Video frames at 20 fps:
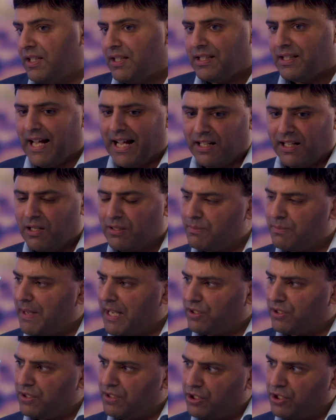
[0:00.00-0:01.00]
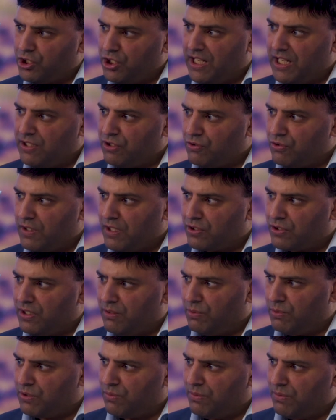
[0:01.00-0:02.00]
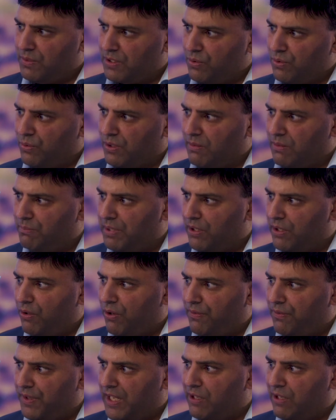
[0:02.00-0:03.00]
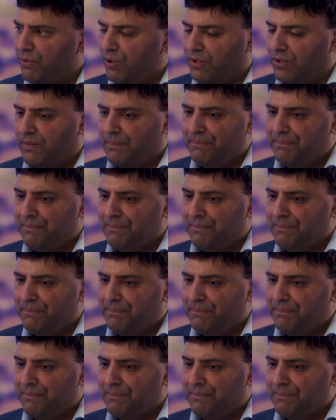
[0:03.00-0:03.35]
That comes back to the share structure, which we were talking a bit off air on,